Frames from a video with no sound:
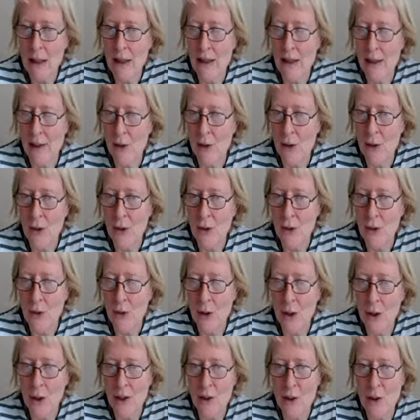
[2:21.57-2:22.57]
Uh,
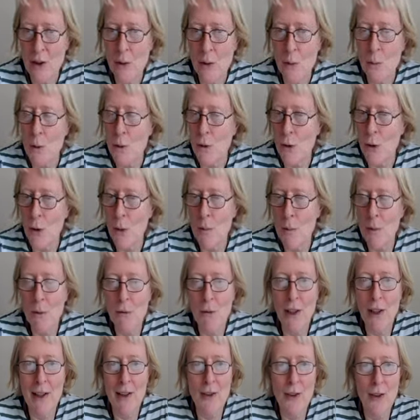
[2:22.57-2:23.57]
Sougato was
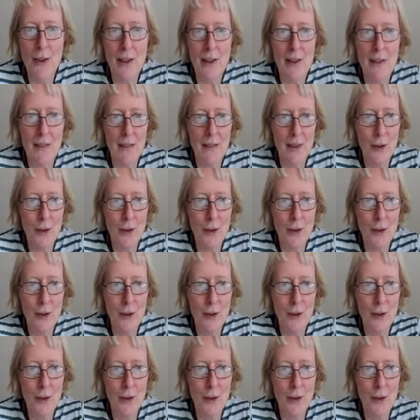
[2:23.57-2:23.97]
supervising.